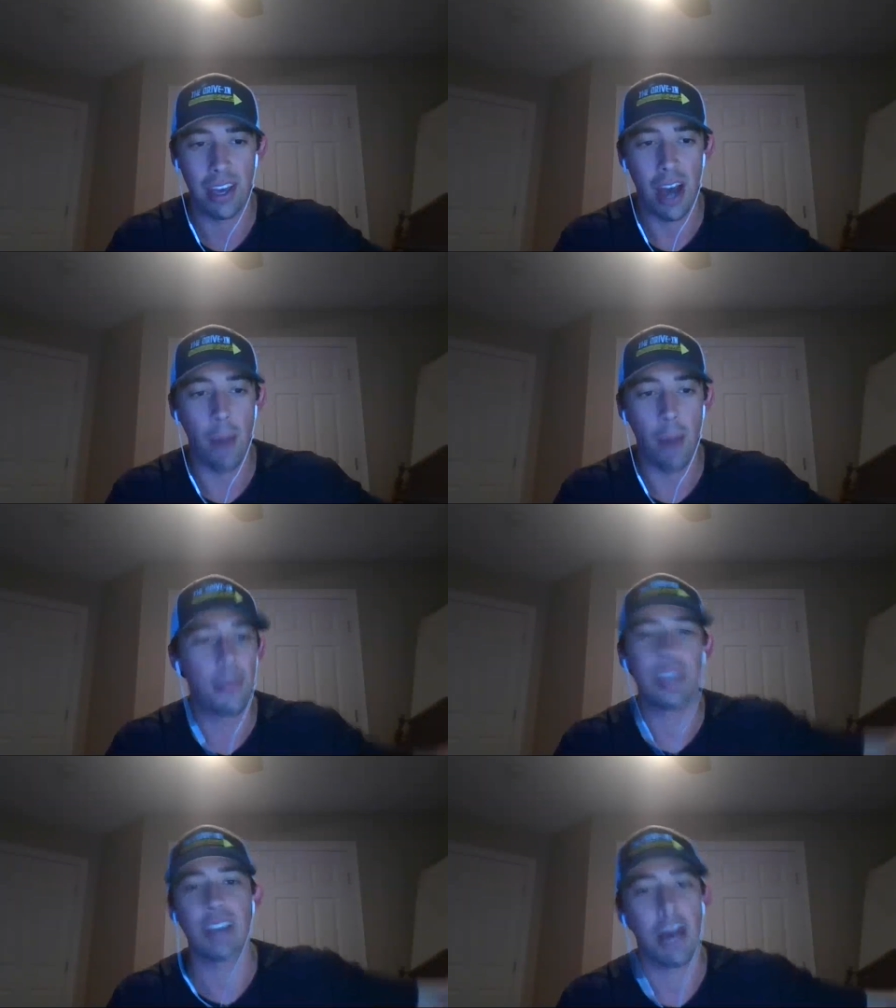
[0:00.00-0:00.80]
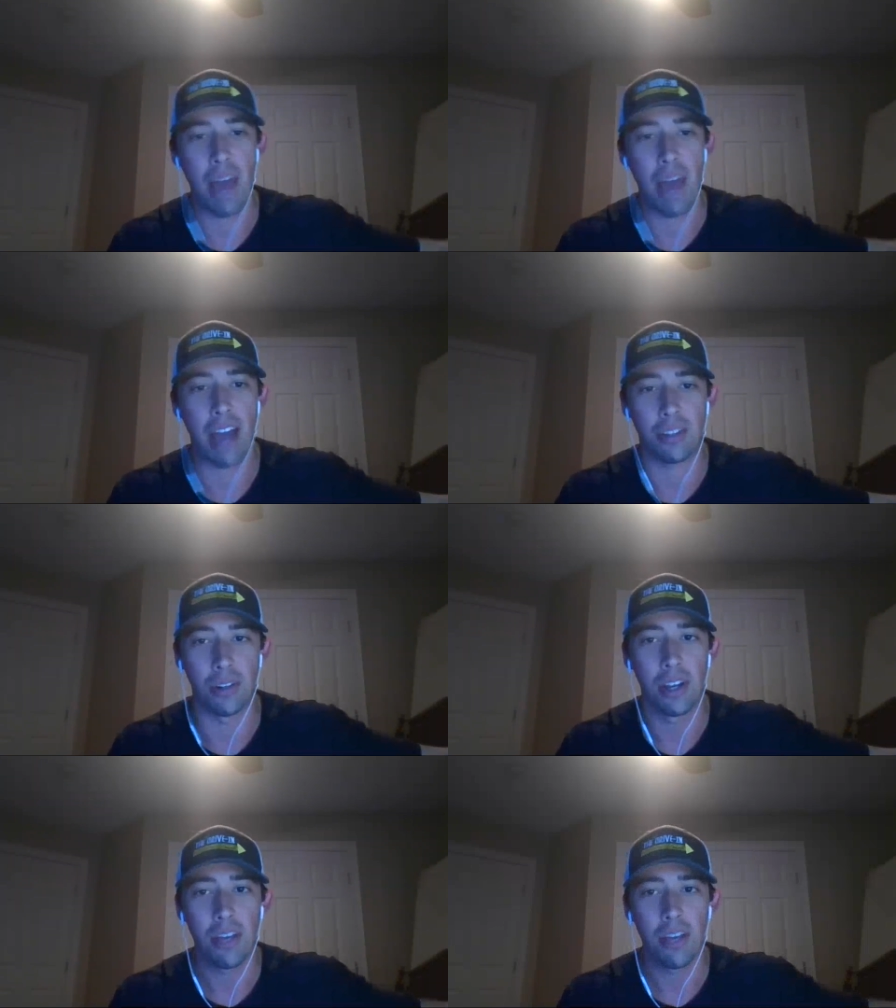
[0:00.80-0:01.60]
a big time
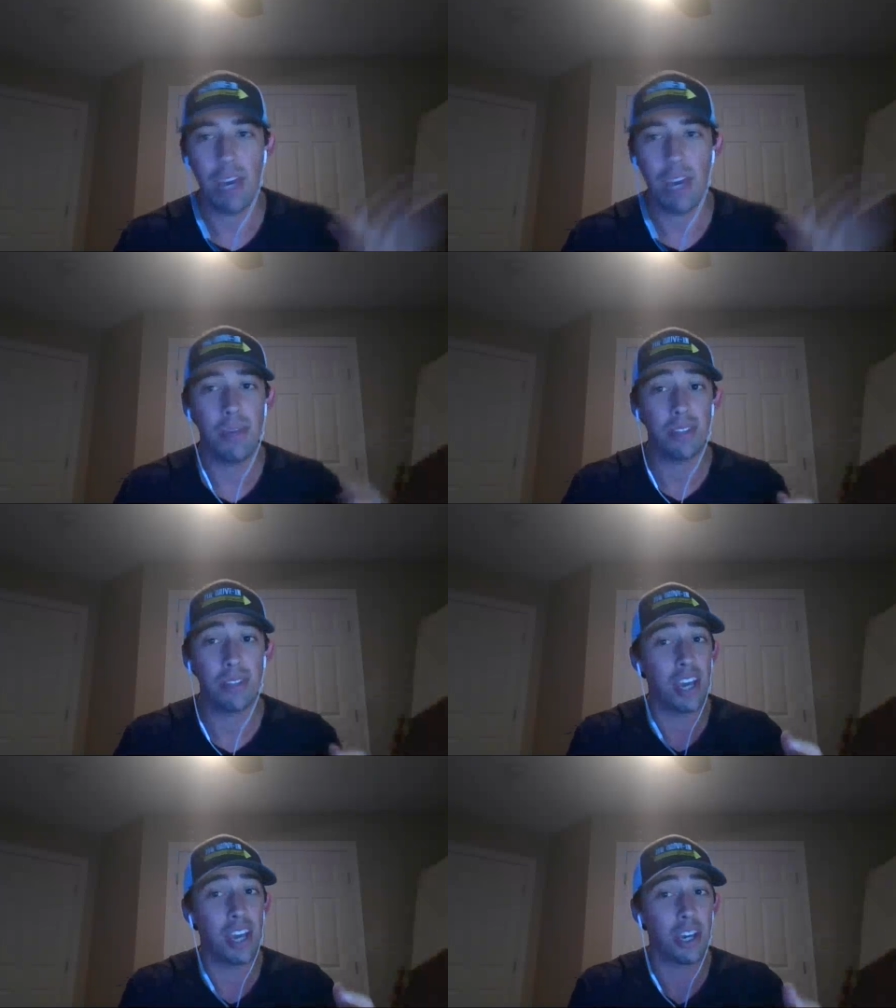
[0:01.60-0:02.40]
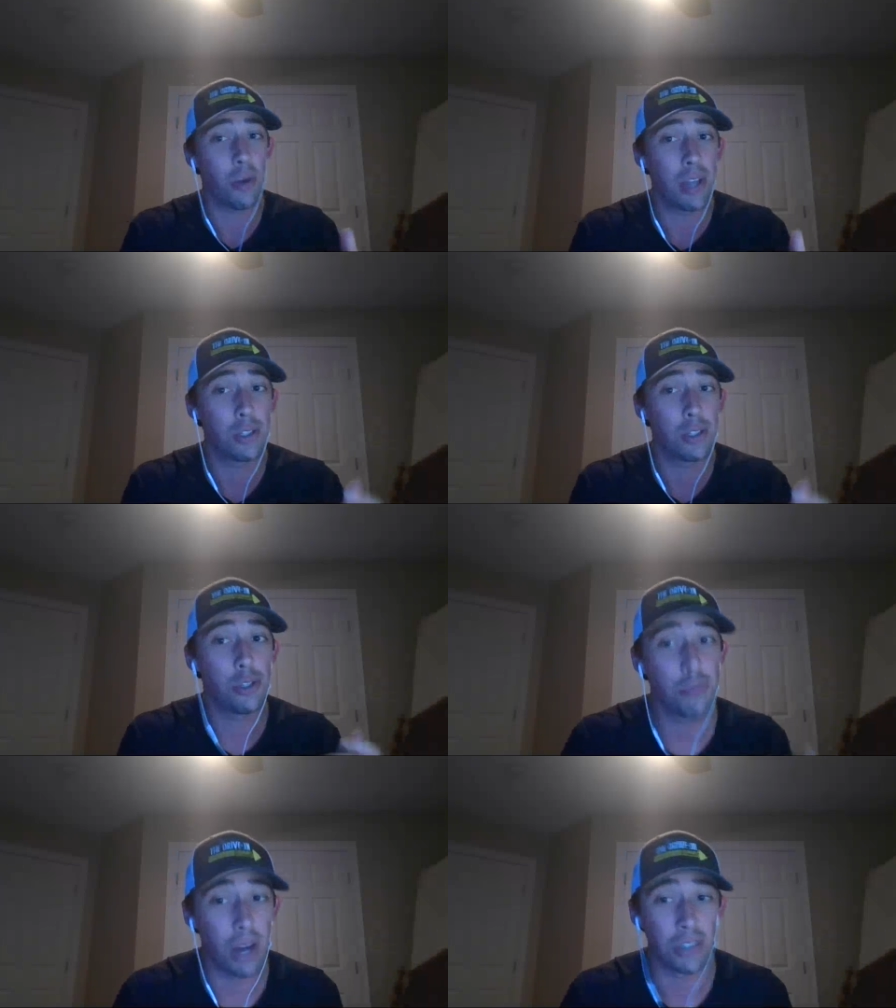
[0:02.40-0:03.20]
actor, maybe it's taking away too
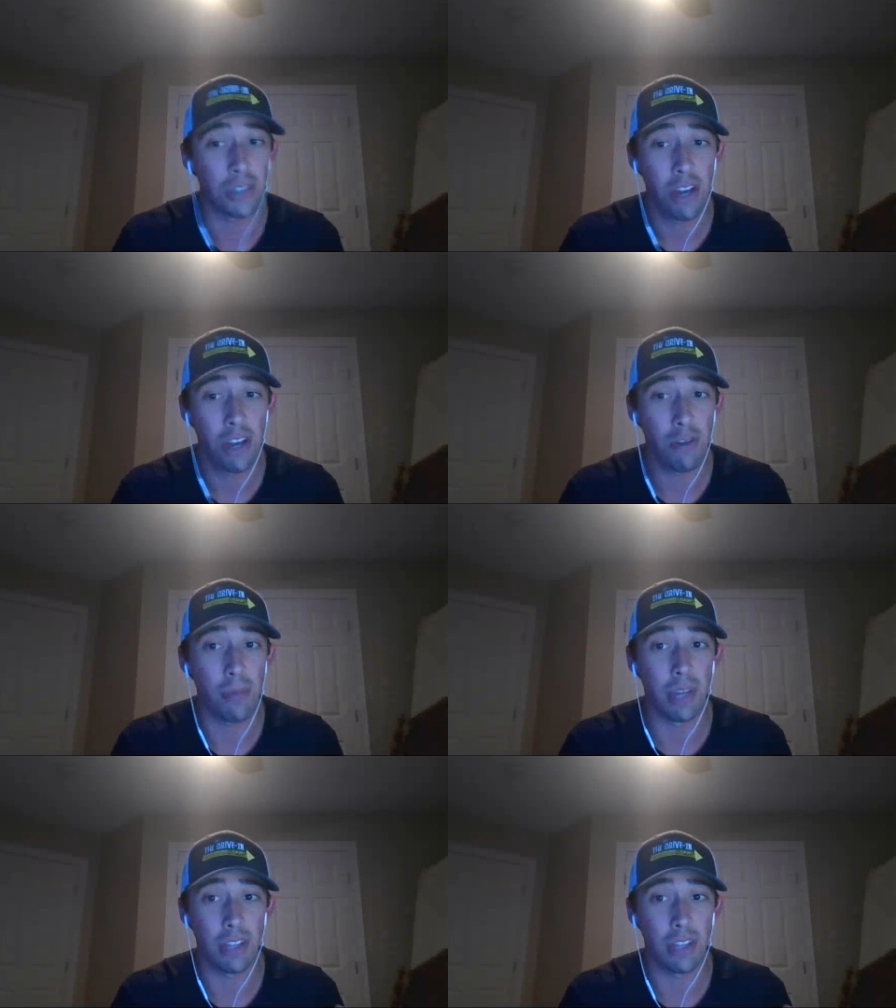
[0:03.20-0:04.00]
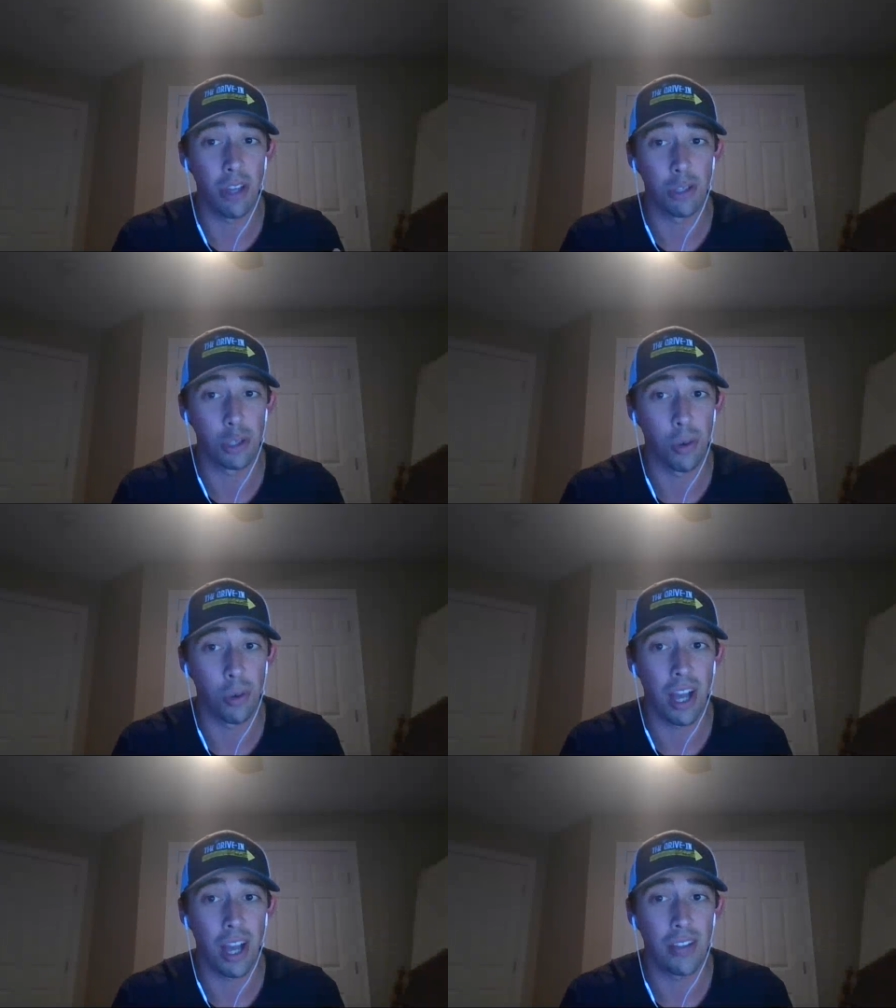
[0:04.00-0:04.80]
much from like the other
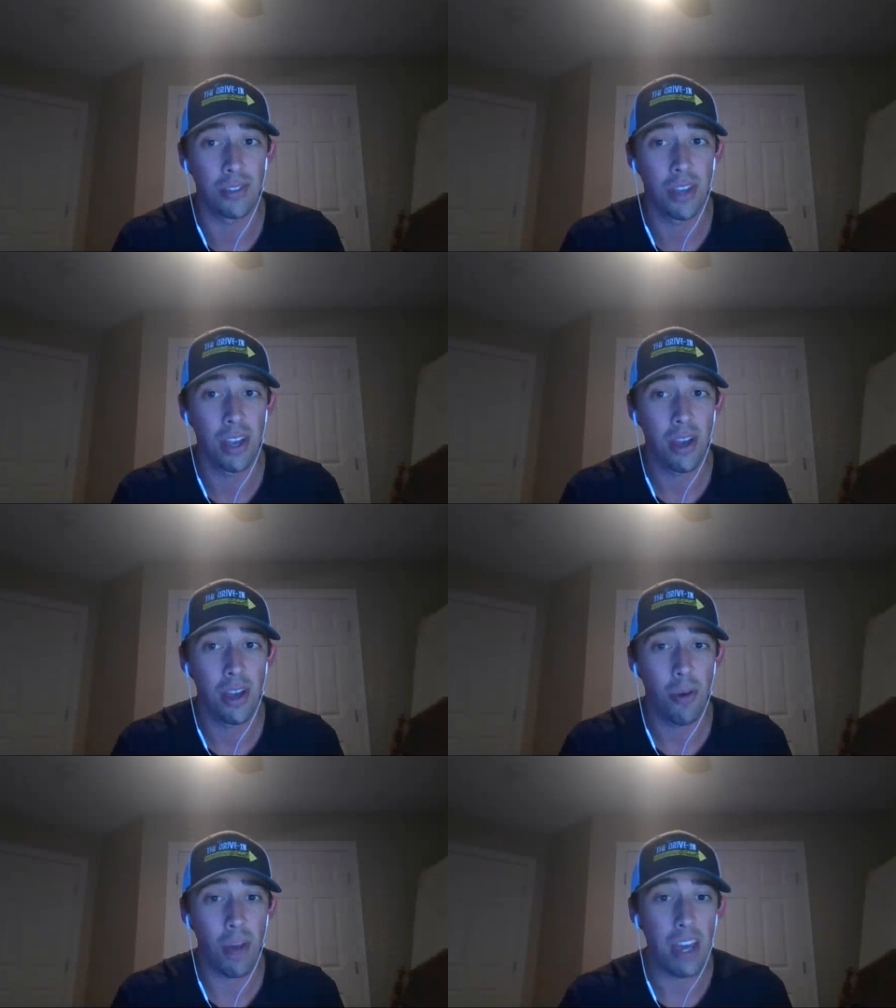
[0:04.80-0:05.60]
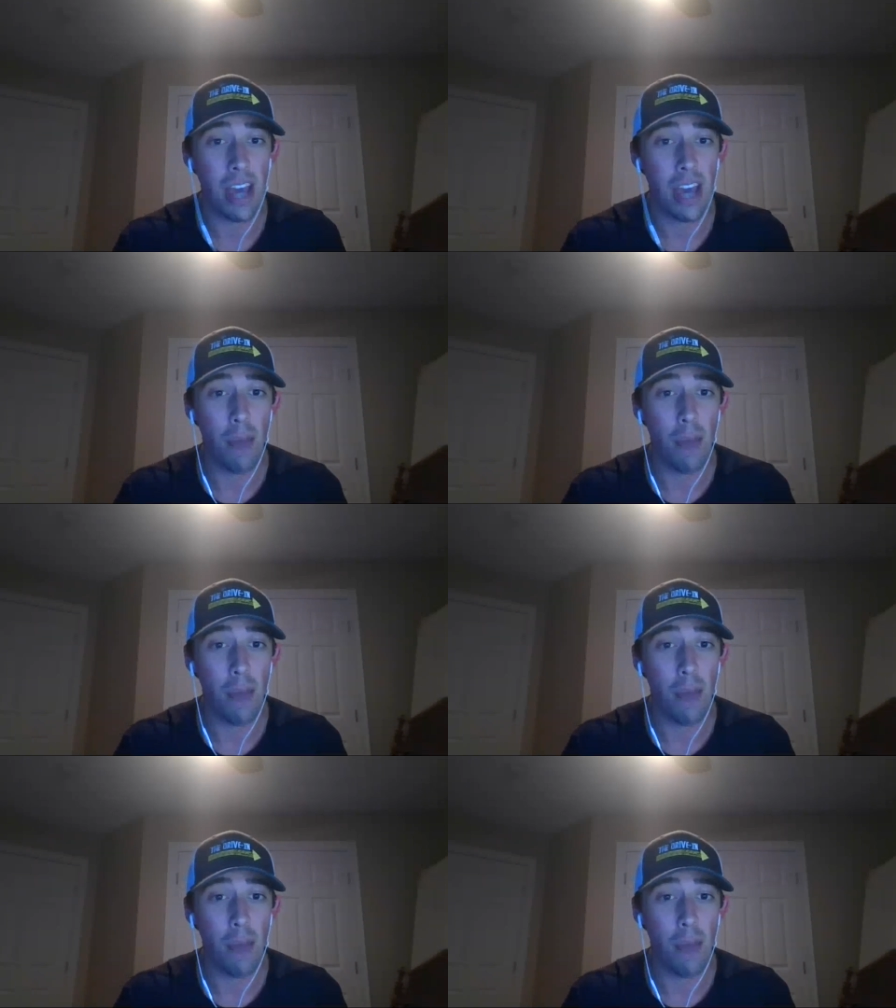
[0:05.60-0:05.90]
storylines, right?